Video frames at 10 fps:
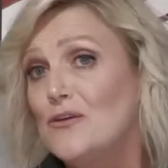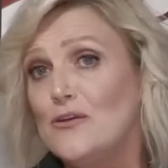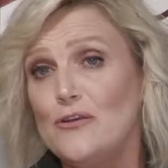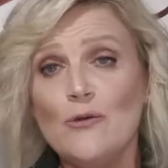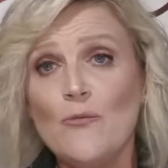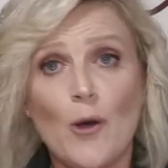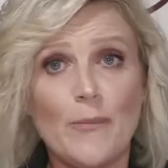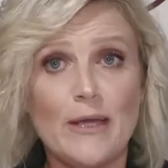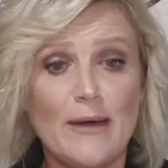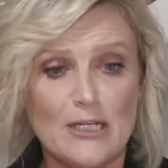you might
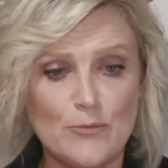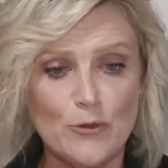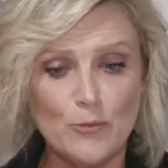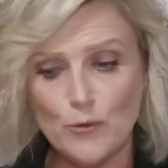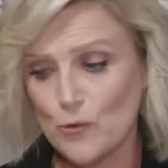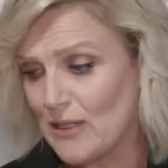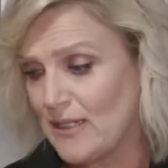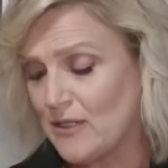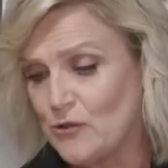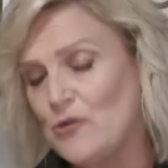be about to put a pool
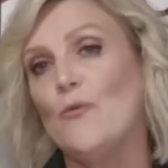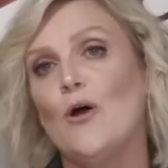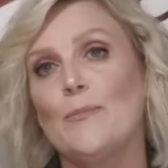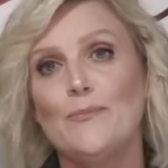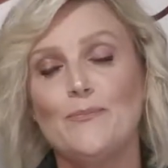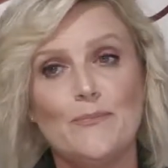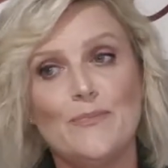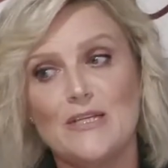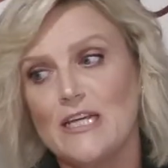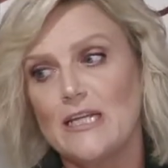in, and you might
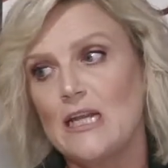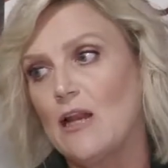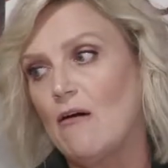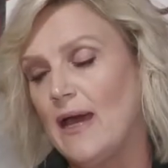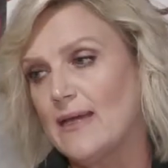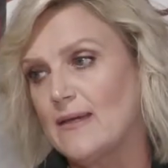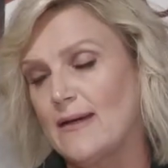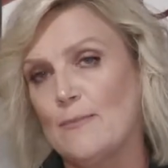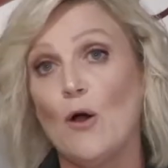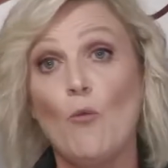particularly like
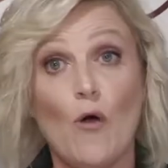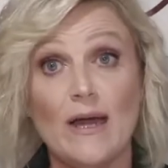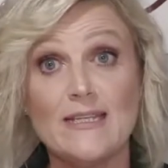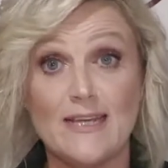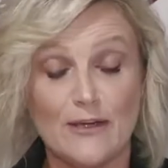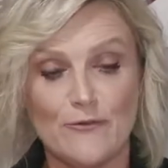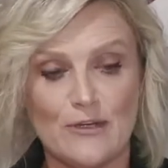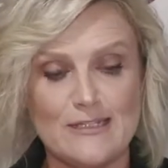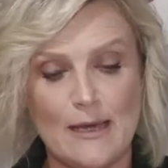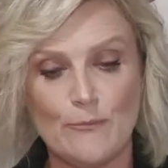a white deck, for
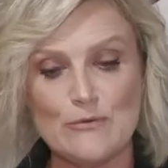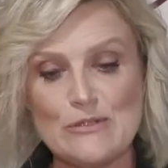example.